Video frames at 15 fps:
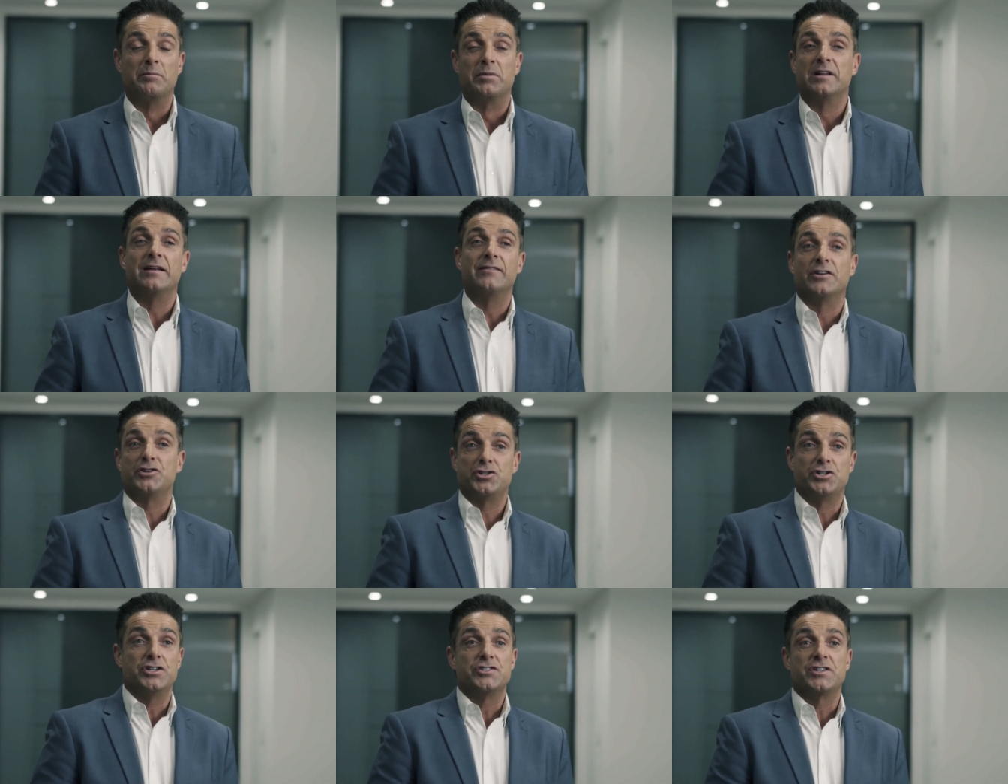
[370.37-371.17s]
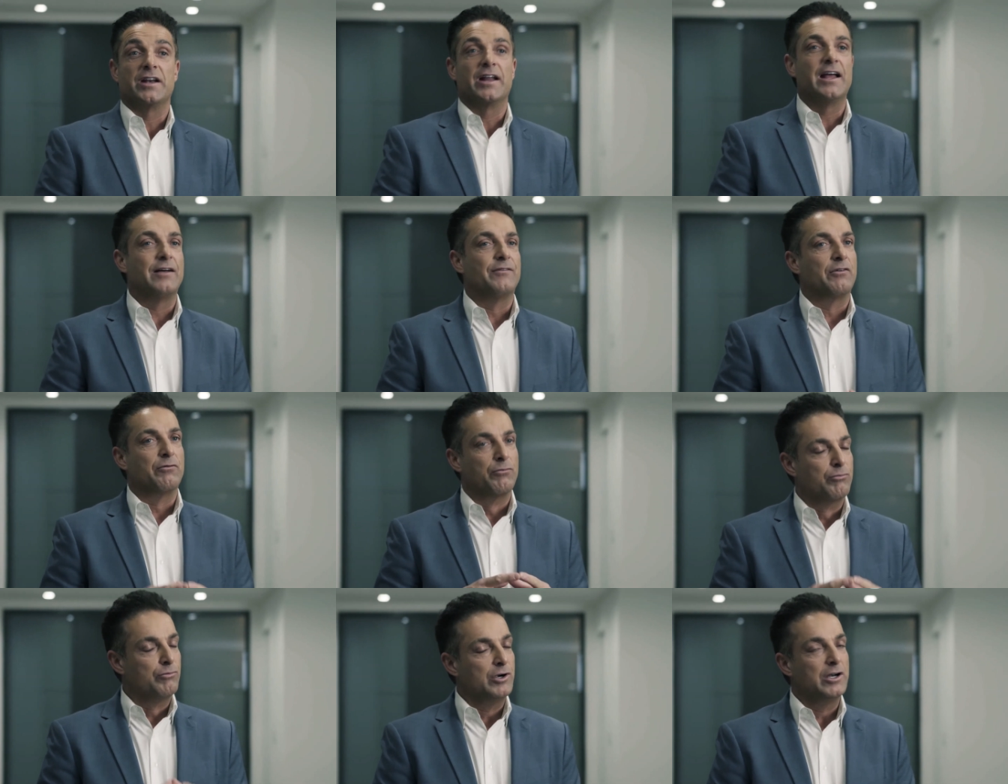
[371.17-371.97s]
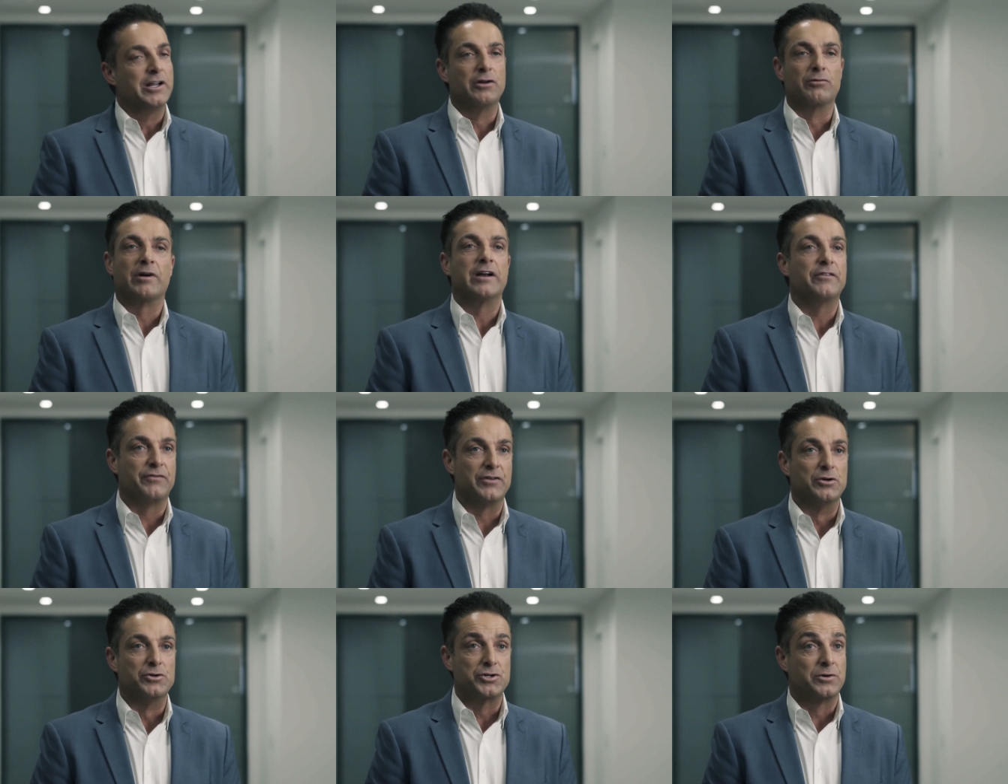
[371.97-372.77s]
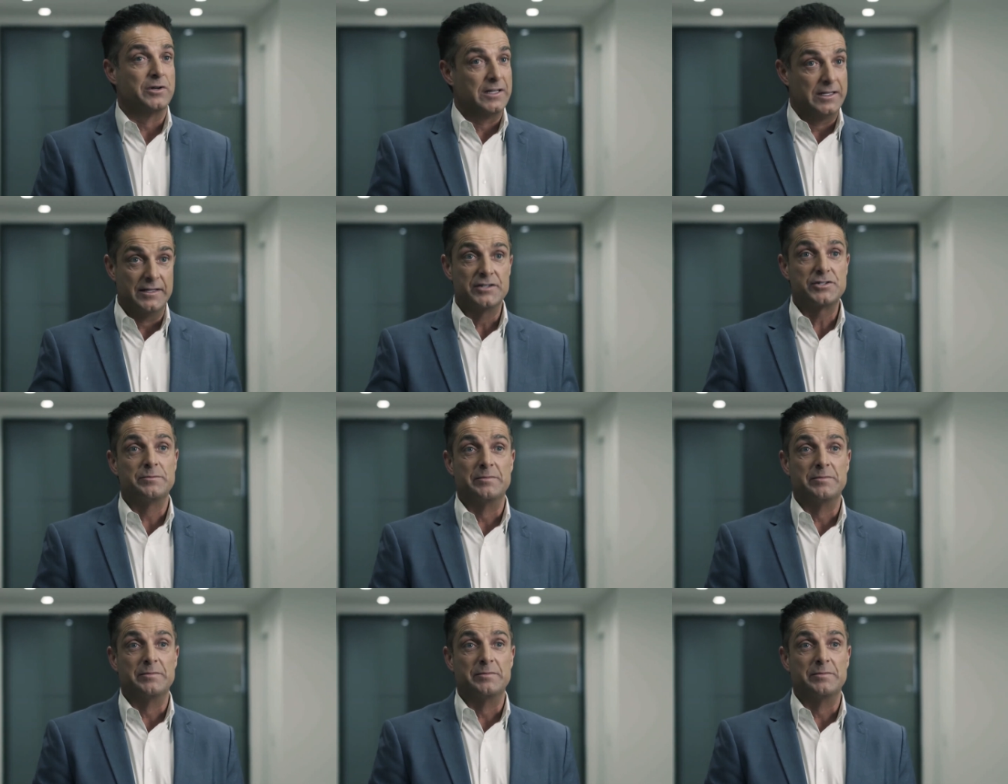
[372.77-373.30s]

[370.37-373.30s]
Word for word: believe that she's going to have a really great future in this